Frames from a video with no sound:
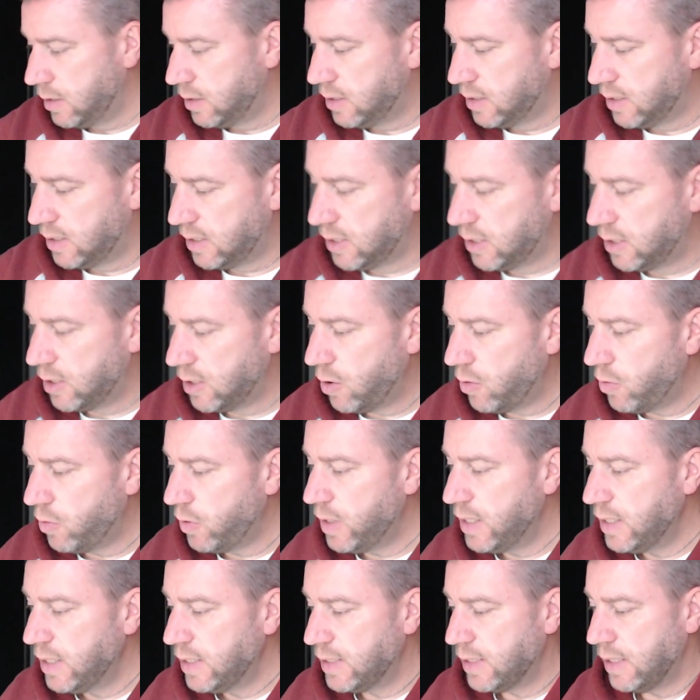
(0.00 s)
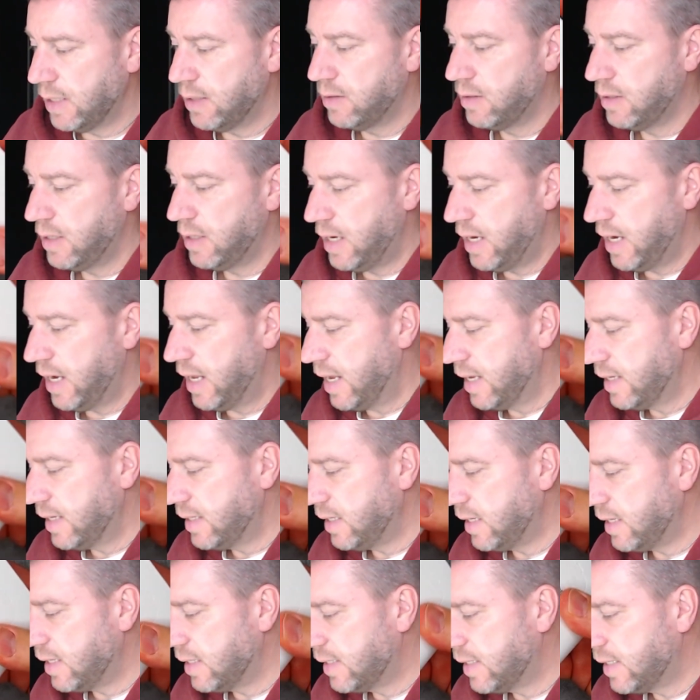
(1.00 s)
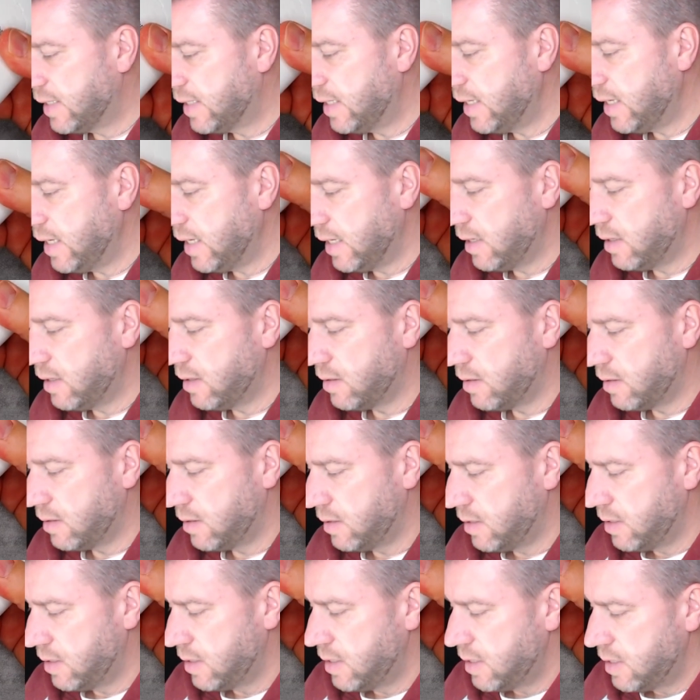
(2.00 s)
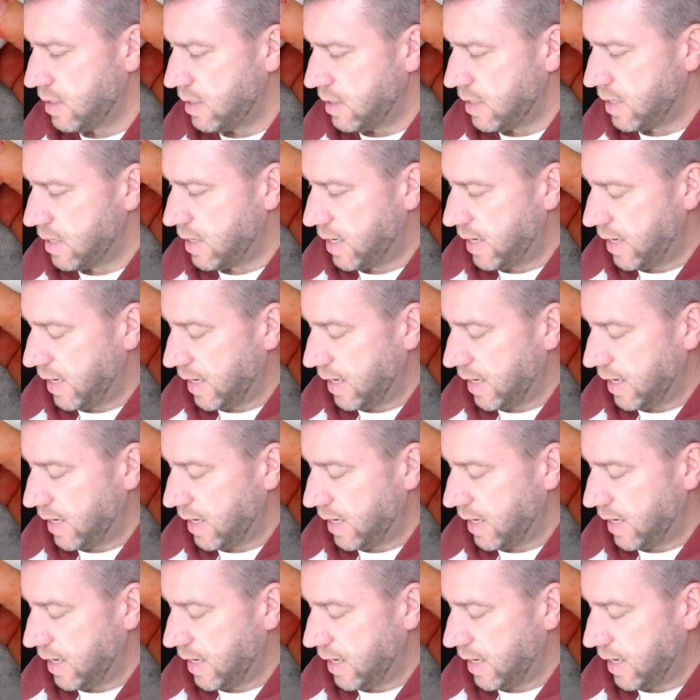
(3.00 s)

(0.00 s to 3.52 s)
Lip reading: So easy. And as you can see, I